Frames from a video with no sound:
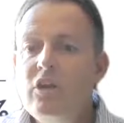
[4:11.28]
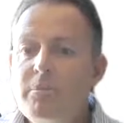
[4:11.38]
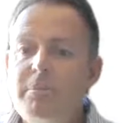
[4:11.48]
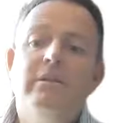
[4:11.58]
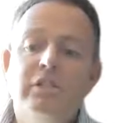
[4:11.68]

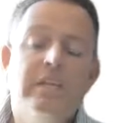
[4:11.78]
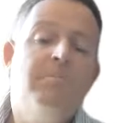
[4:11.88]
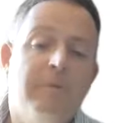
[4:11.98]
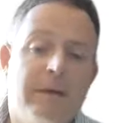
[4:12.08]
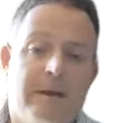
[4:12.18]
Your
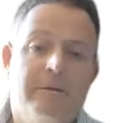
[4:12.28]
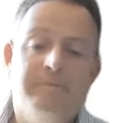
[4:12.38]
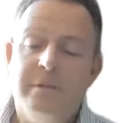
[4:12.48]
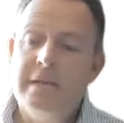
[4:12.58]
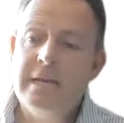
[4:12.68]
B2C
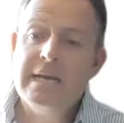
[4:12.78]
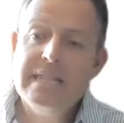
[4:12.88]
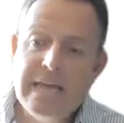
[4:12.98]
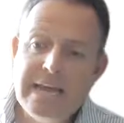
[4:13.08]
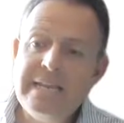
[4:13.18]
player,
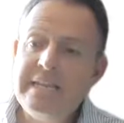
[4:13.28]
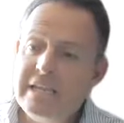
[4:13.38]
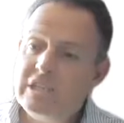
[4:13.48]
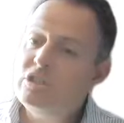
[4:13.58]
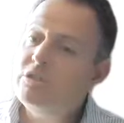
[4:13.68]
they
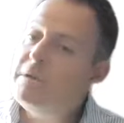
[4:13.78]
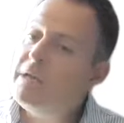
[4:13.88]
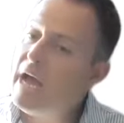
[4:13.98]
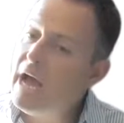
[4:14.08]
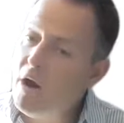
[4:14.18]
need to
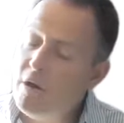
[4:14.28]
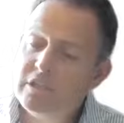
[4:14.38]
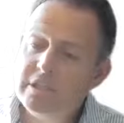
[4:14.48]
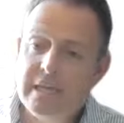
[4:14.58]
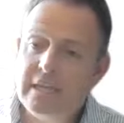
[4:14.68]
be,
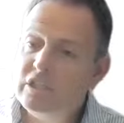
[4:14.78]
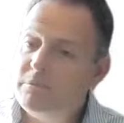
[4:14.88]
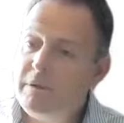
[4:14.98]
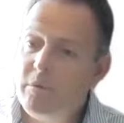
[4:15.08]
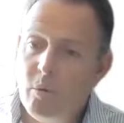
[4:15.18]
honestly, they need to
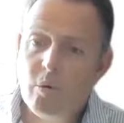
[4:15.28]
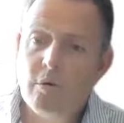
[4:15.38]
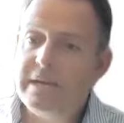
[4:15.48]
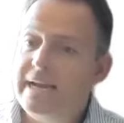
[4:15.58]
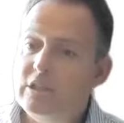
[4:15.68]
be
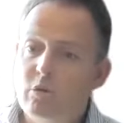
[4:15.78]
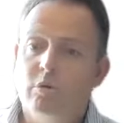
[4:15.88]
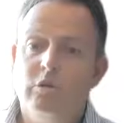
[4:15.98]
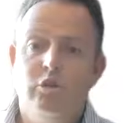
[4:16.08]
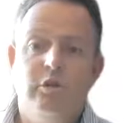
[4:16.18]
warned and
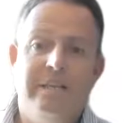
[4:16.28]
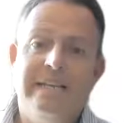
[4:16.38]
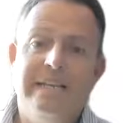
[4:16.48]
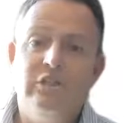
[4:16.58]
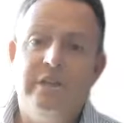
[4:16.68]
talked to.
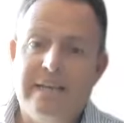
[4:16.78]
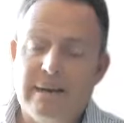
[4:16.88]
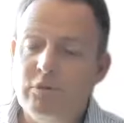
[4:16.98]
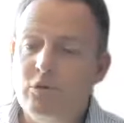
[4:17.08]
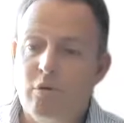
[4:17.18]
They need to get
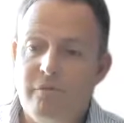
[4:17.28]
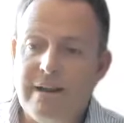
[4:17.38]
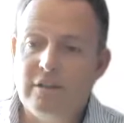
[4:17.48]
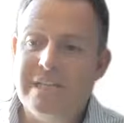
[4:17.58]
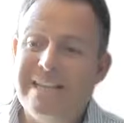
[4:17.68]
up to core
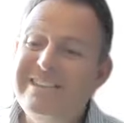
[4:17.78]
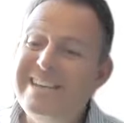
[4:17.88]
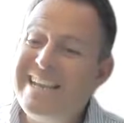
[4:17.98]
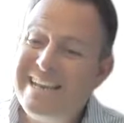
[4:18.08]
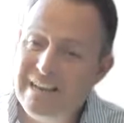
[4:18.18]
values. They need to
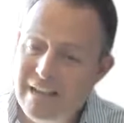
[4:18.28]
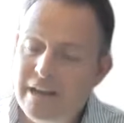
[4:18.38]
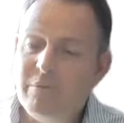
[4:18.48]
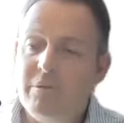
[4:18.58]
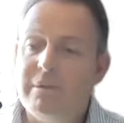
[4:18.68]
get in
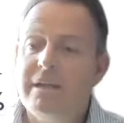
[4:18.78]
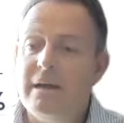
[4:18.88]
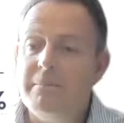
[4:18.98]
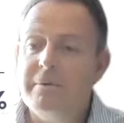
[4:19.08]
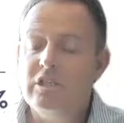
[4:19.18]
line with what the
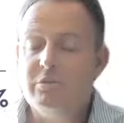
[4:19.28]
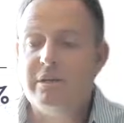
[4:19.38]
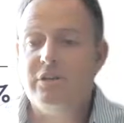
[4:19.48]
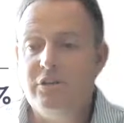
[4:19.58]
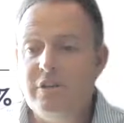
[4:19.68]
company is
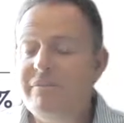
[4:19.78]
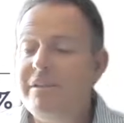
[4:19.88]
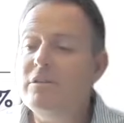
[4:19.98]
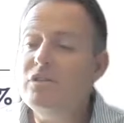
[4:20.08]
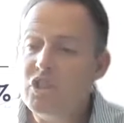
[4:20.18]
trying to do. If
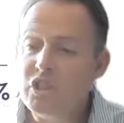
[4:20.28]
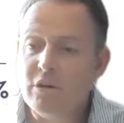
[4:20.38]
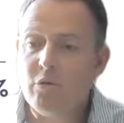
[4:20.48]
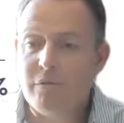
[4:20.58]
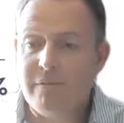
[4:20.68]
they don't share
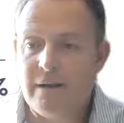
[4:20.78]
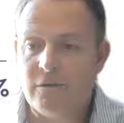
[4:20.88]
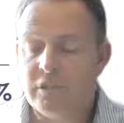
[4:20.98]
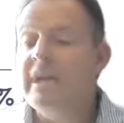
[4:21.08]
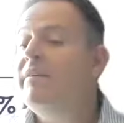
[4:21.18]
the core
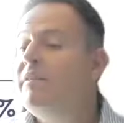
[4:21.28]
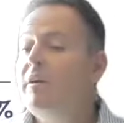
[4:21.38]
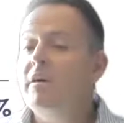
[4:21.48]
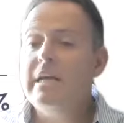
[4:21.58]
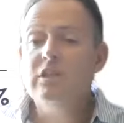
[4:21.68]
values, they
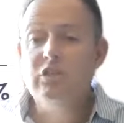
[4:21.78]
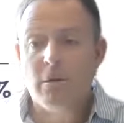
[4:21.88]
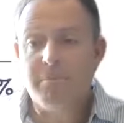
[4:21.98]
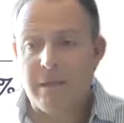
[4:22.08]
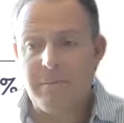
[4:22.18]
can't
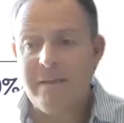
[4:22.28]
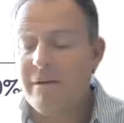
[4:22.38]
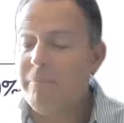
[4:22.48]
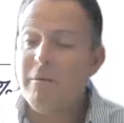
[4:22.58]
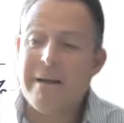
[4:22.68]
adopt them.
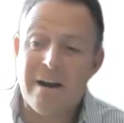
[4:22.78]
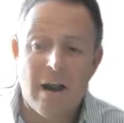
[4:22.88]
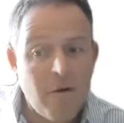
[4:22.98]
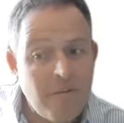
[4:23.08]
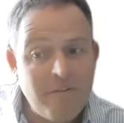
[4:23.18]
No matter
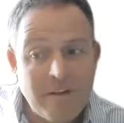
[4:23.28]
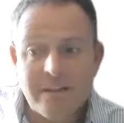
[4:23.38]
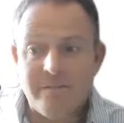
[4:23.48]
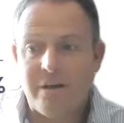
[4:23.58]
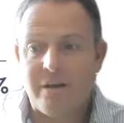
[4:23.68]
how
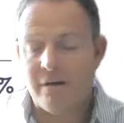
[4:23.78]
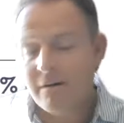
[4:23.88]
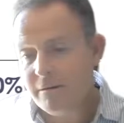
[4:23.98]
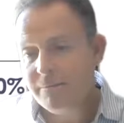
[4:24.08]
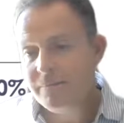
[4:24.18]
effective they
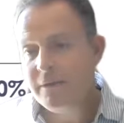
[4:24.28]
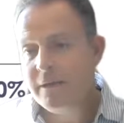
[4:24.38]
are